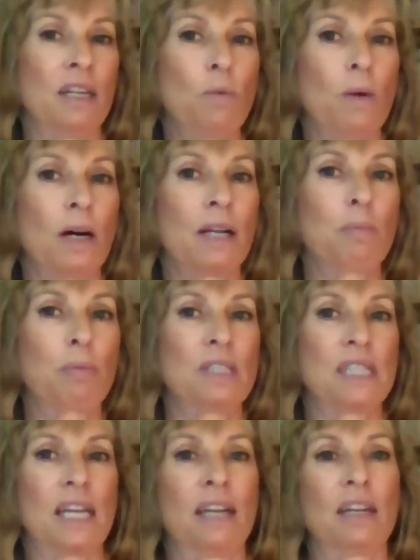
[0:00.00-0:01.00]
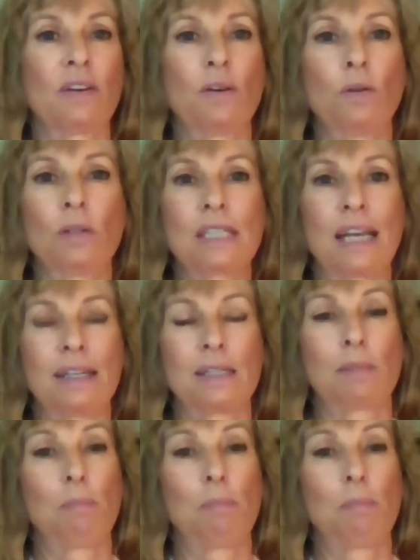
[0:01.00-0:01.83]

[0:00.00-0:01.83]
you want to present your horse at his